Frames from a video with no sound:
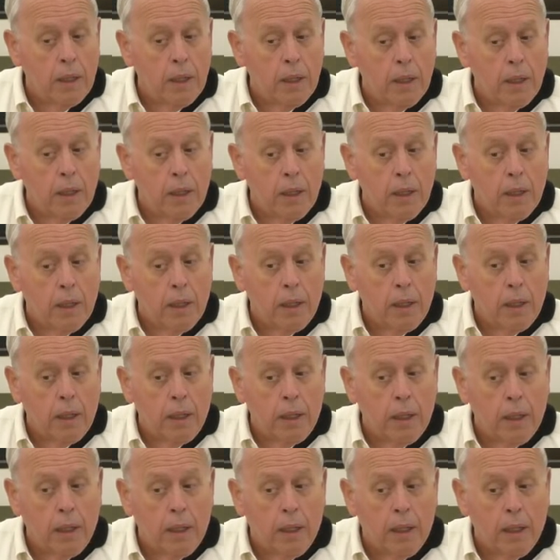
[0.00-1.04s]

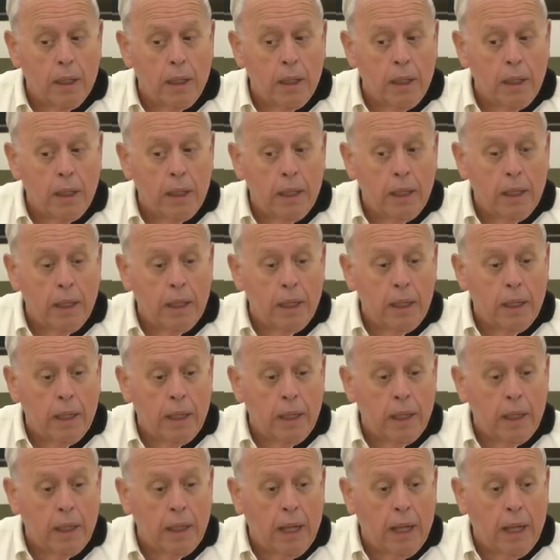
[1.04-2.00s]
Nothing is said.